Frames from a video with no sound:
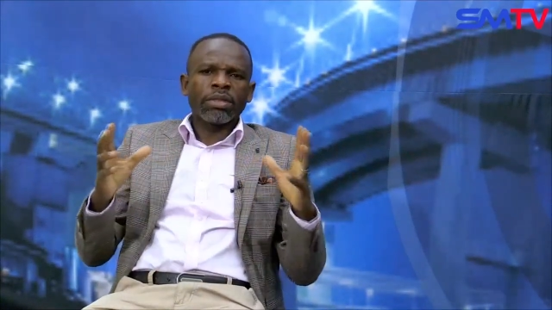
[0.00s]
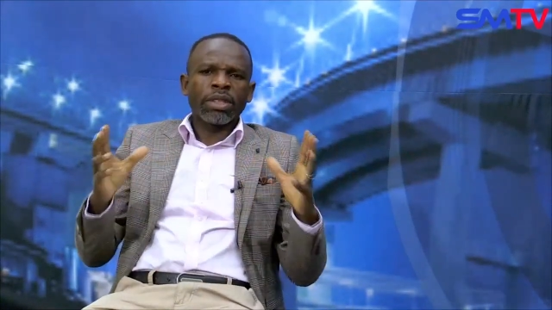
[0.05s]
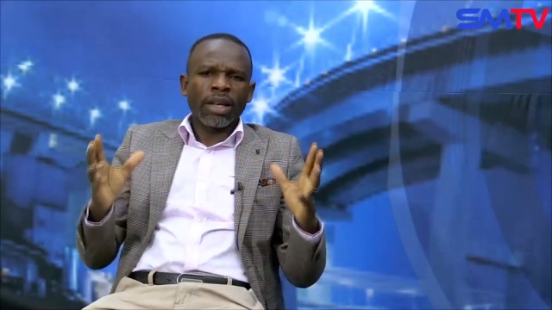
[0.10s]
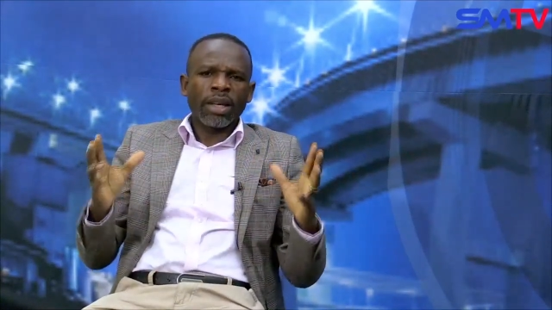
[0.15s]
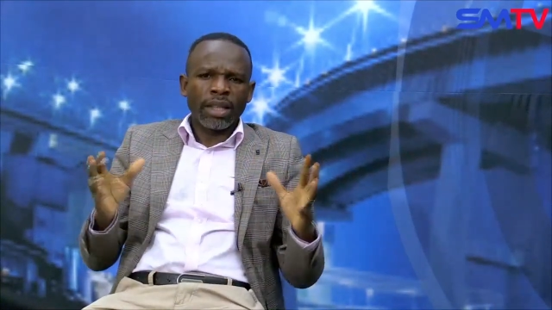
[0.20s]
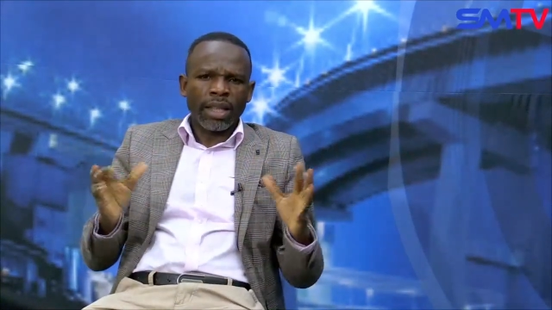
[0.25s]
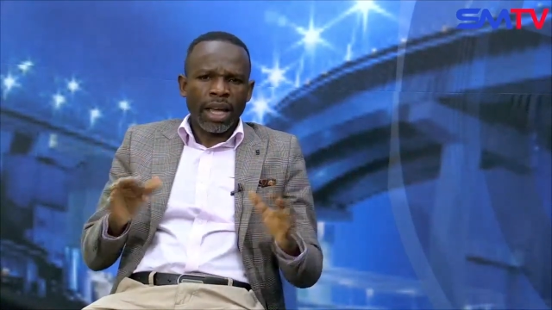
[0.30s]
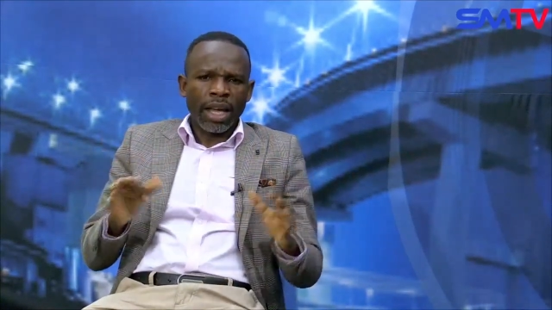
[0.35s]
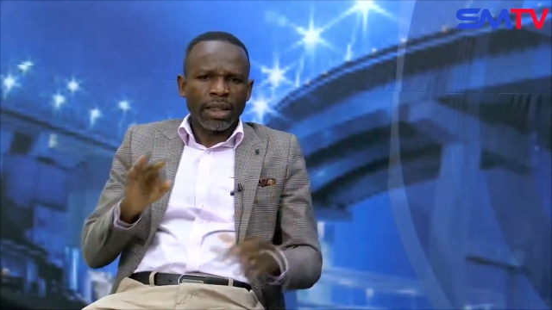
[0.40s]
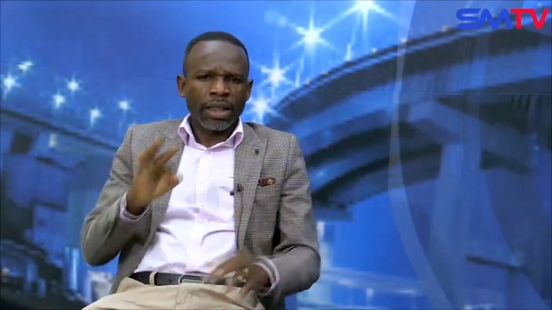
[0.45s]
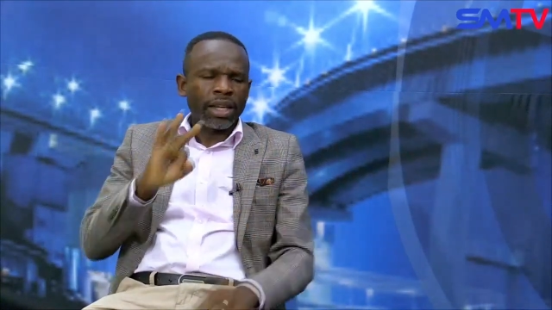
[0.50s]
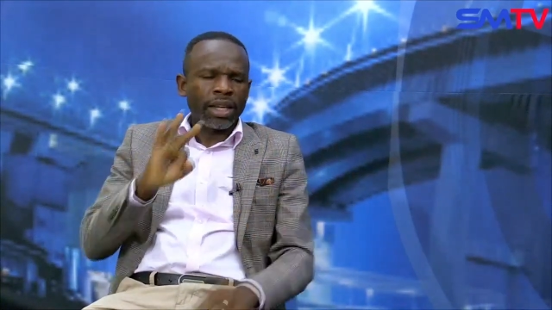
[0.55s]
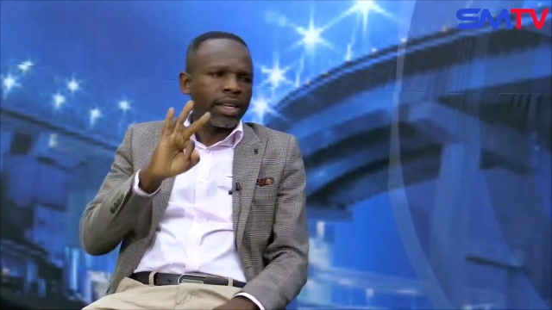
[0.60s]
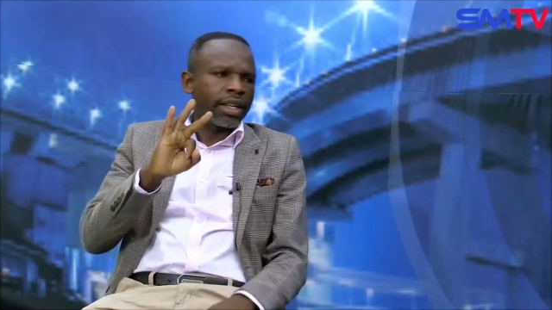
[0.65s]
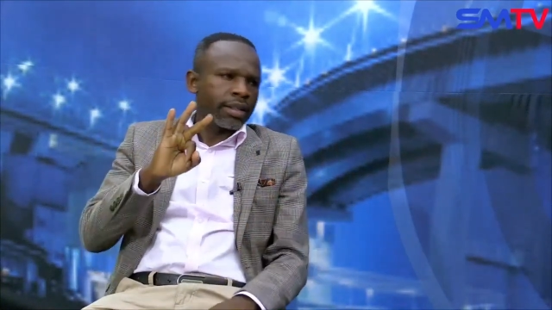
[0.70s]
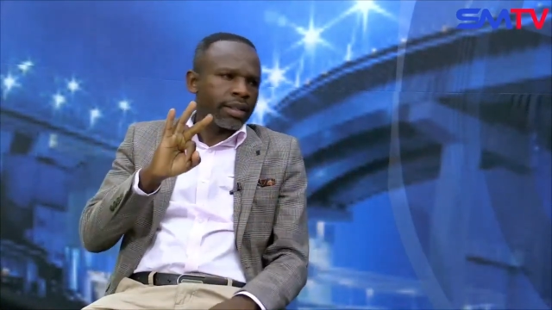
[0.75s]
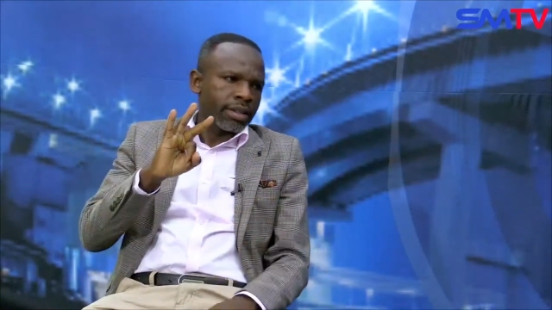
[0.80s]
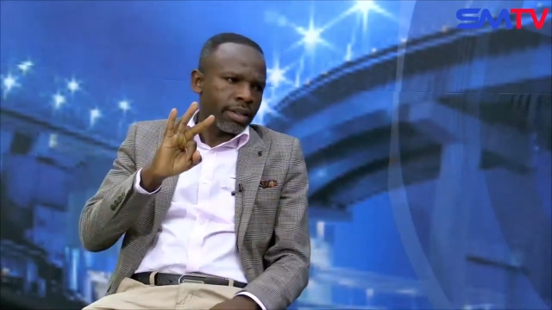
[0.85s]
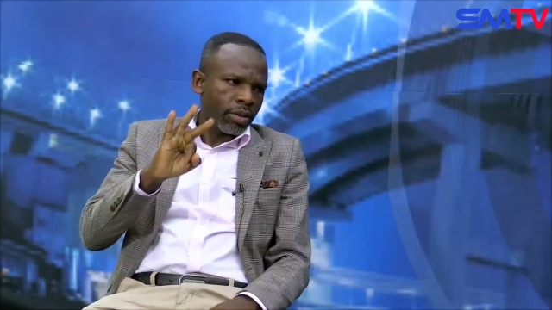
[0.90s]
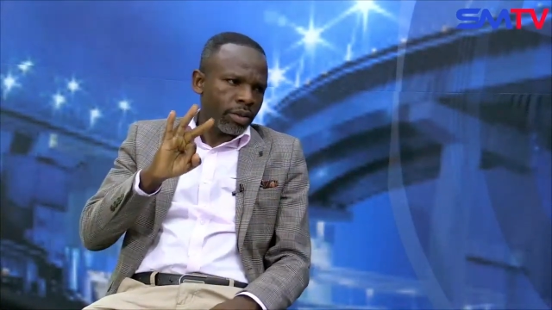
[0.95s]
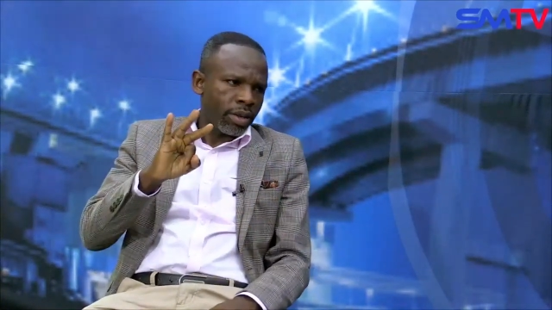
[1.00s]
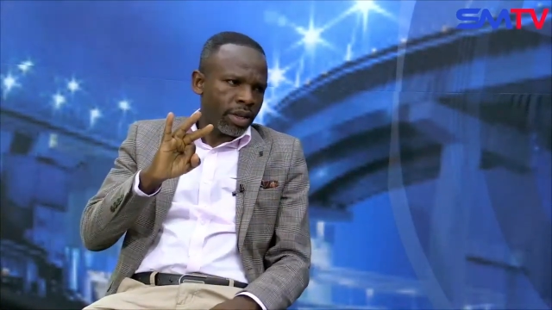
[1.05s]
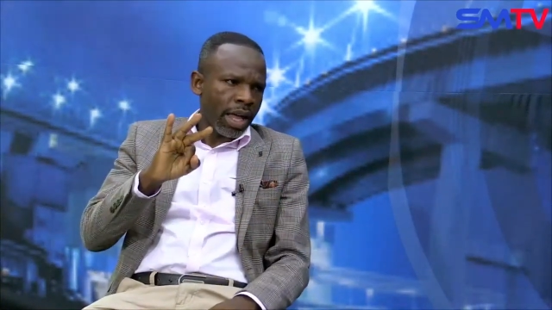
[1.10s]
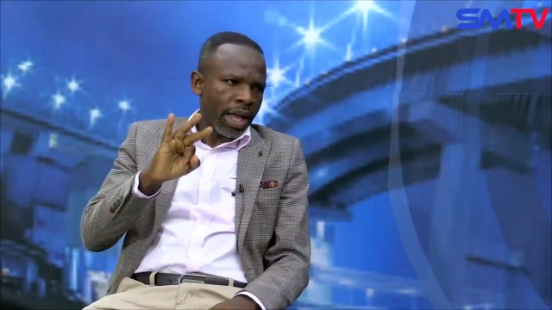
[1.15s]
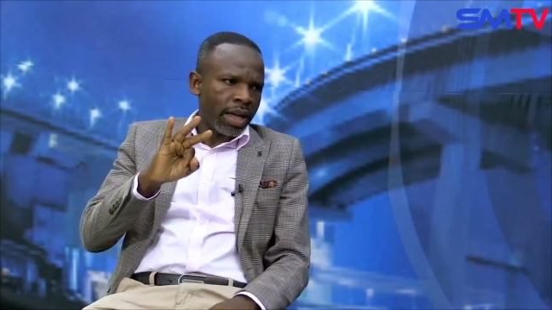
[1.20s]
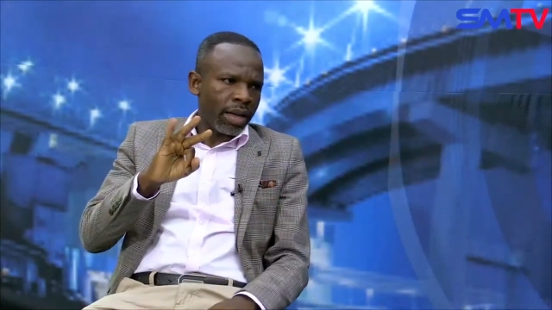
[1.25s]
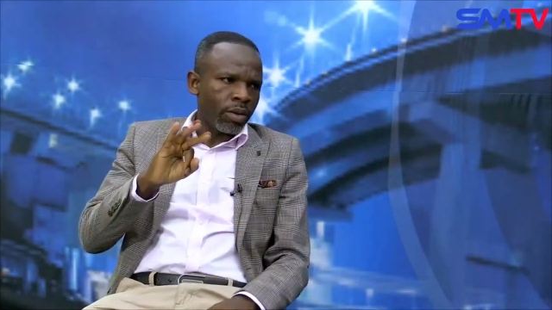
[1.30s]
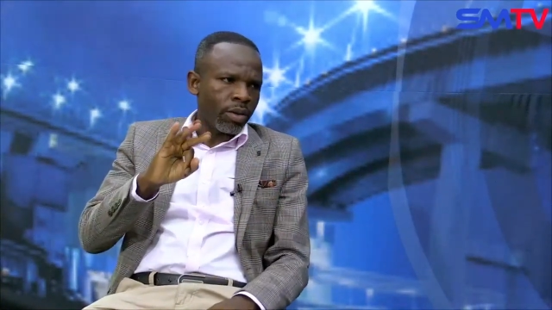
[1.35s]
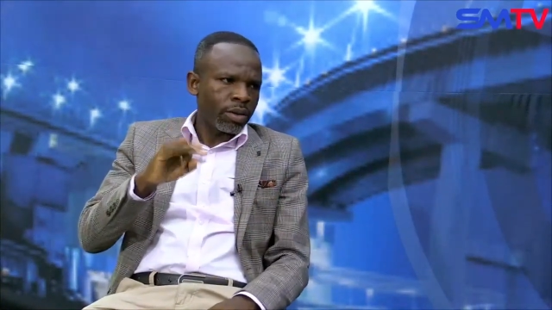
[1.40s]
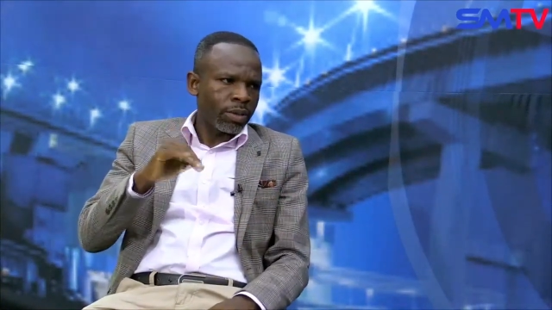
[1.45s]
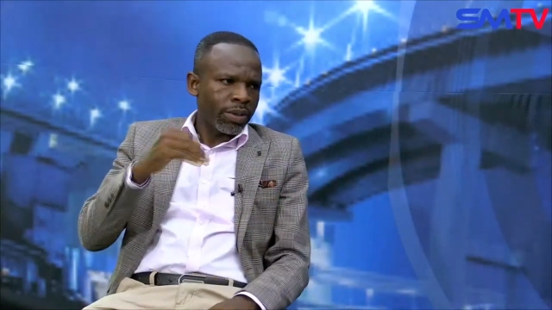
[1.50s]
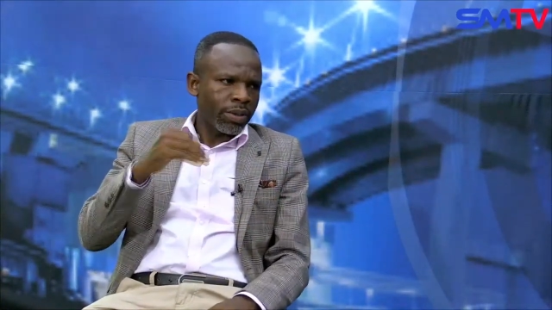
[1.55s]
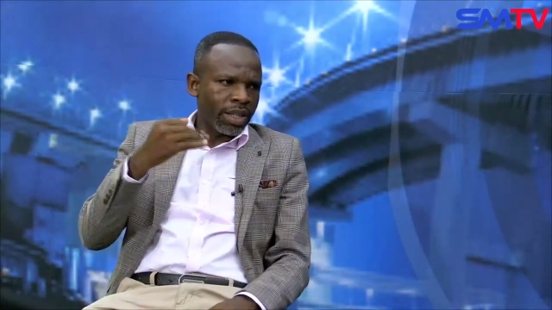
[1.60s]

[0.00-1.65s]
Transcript: there are three. I would put them